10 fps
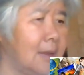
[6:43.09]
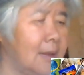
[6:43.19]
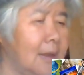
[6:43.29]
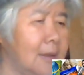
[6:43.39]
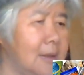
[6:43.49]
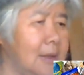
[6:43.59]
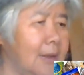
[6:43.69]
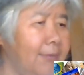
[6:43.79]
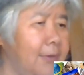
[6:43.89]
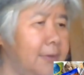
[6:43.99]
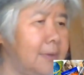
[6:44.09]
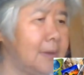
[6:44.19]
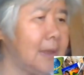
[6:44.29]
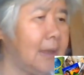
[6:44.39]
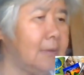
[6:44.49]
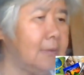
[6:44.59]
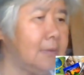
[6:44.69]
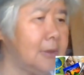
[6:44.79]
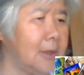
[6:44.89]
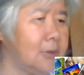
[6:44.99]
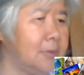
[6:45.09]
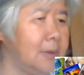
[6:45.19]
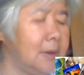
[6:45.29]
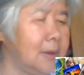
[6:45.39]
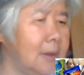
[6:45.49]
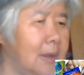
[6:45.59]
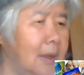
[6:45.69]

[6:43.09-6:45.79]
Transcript: Things influence our judgment,